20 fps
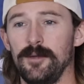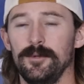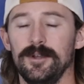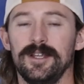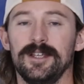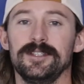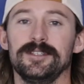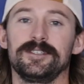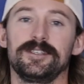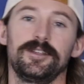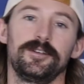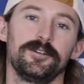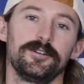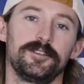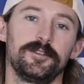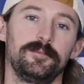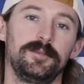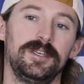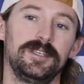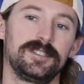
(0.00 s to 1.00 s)
I would consider
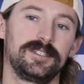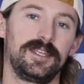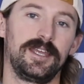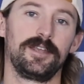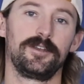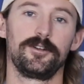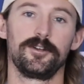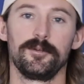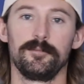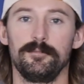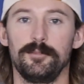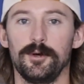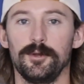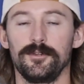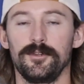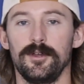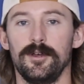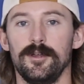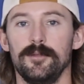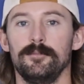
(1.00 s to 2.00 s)
to be standard
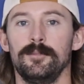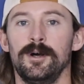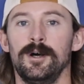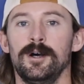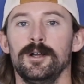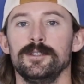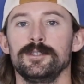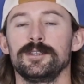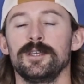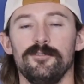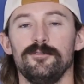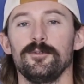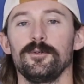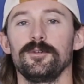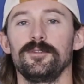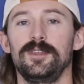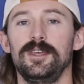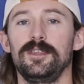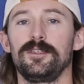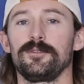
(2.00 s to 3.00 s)
bolt-on mods
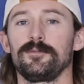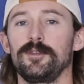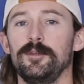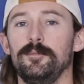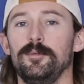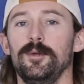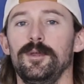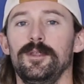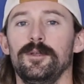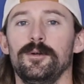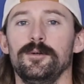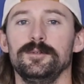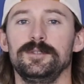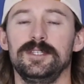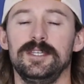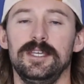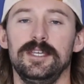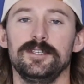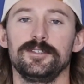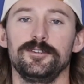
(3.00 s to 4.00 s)
for the three point oh
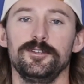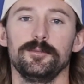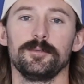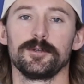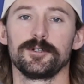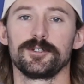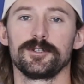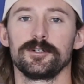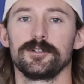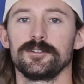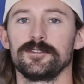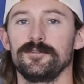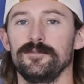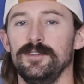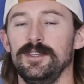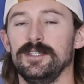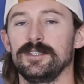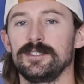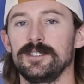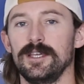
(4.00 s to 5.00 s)
T supercharged
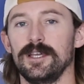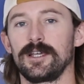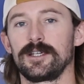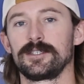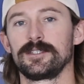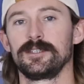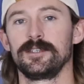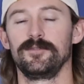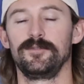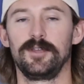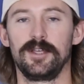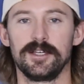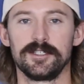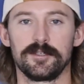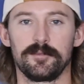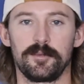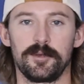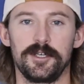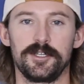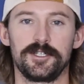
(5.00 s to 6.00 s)
V six. If you guys
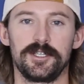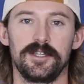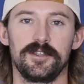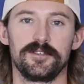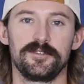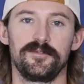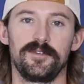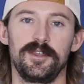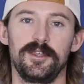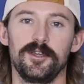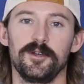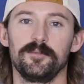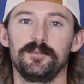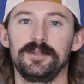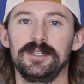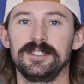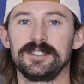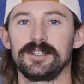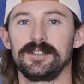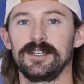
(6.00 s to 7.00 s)
appreciate this video,
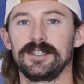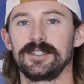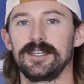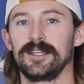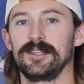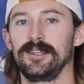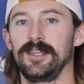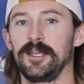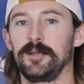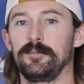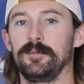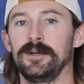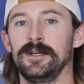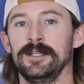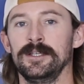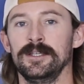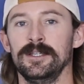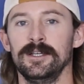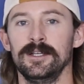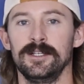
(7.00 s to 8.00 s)
please click that like
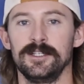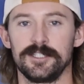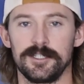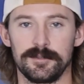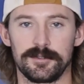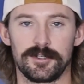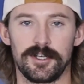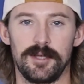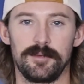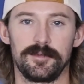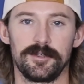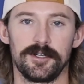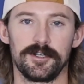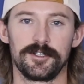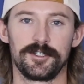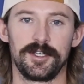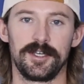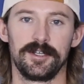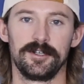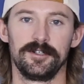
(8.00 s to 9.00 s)
button, subscribe to our
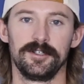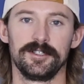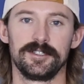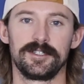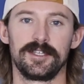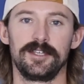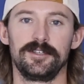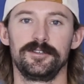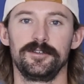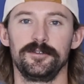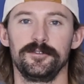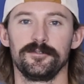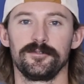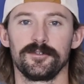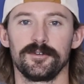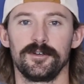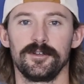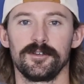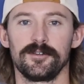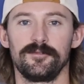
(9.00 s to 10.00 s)
channel, and stay tuned
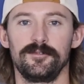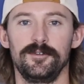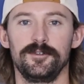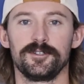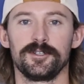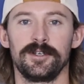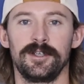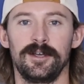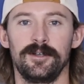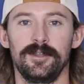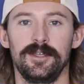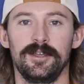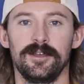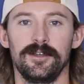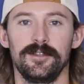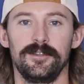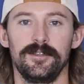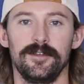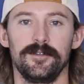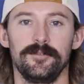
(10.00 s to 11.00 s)
for all our future Audi content.